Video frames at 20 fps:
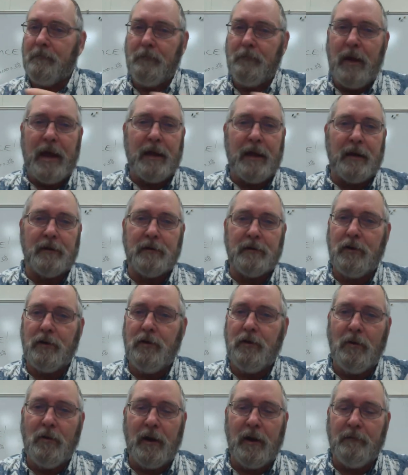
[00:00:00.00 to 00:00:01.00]
Man,
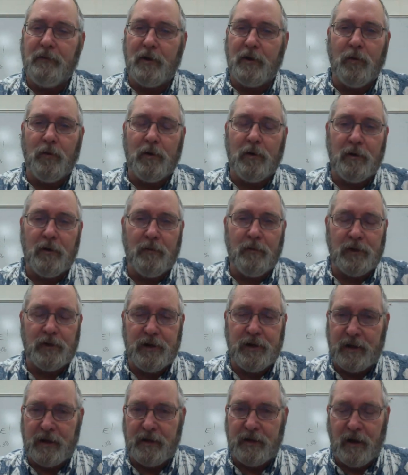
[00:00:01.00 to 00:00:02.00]
you live in a world where
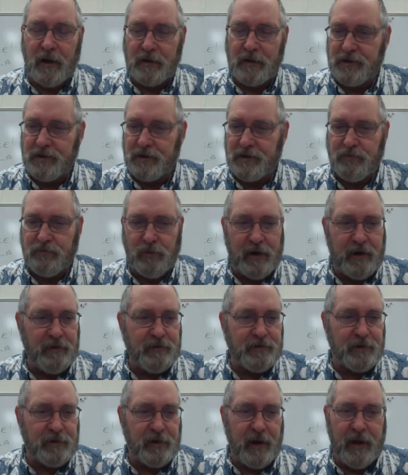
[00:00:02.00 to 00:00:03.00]
technology is right
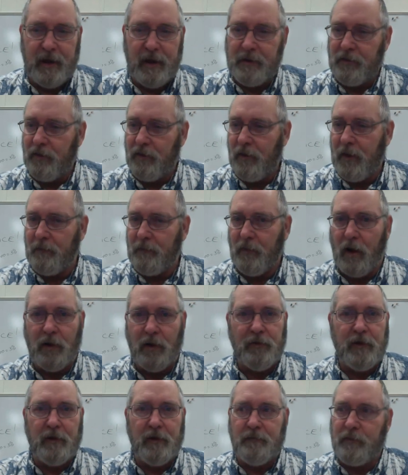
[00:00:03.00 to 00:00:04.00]
at your hand. You have
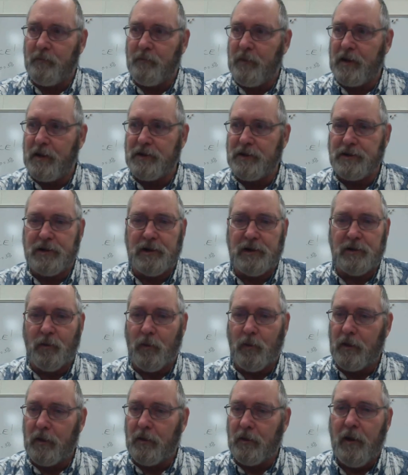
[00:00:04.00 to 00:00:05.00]
all the information in the
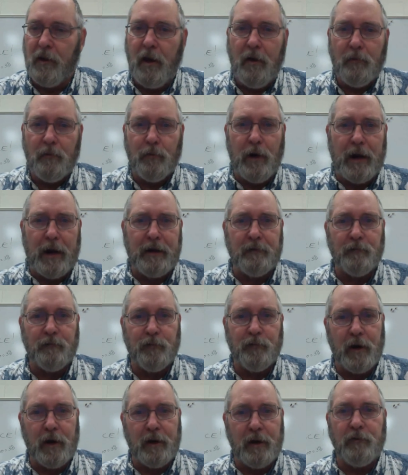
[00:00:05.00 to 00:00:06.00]
world right in
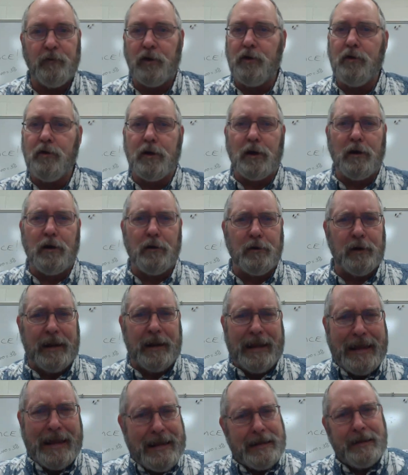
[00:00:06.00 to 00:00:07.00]
front of you. You can learn
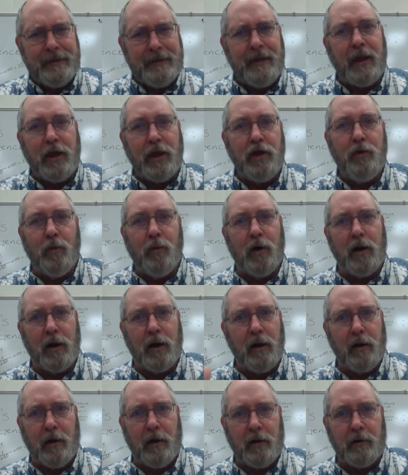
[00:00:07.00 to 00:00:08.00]
anything you want
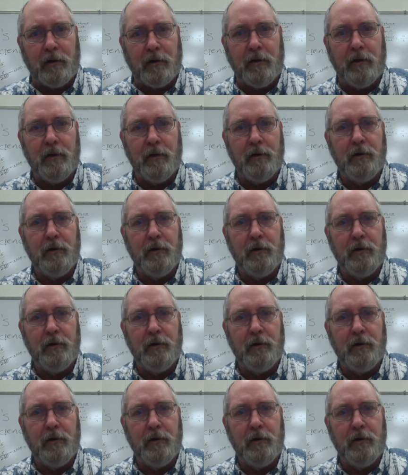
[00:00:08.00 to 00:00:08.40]
to learn.